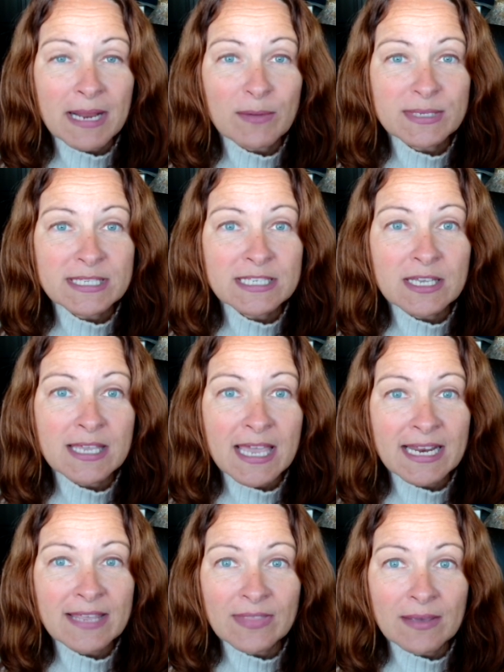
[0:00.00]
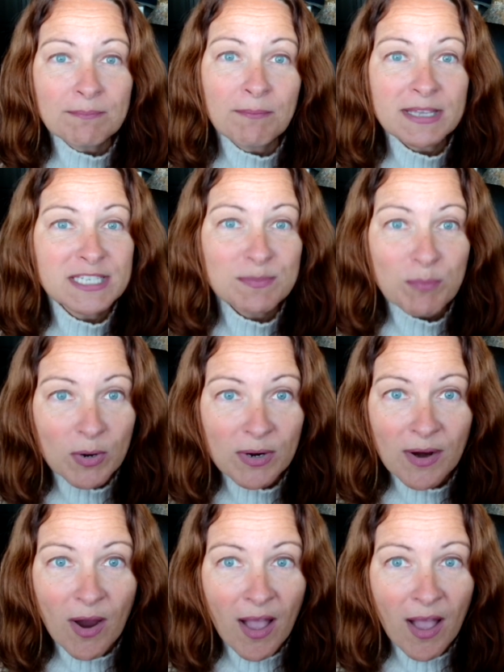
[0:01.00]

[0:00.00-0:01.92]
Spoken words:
but I was still getting them much more